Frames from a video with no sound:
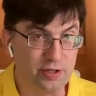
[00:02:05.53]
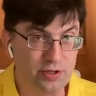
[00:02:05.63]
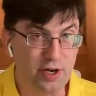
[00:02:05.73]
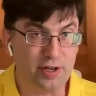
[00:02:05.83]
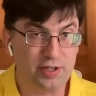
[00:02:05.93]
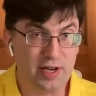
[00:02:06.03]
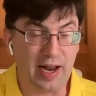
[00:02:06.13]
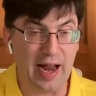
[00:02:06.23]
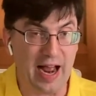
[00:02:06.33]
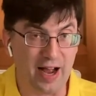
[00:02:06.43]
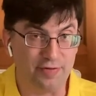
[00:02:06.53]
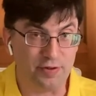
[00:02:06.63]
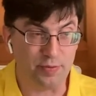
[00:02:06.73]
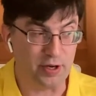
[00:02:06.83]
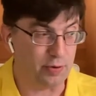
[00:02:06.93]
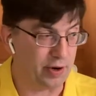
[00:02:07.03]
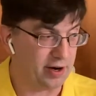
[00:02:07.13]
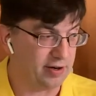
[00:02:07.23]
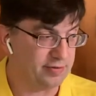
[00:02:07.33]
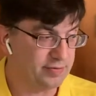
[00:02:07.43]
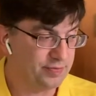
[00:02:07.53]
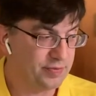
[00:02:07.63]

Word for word: just have to be aware of.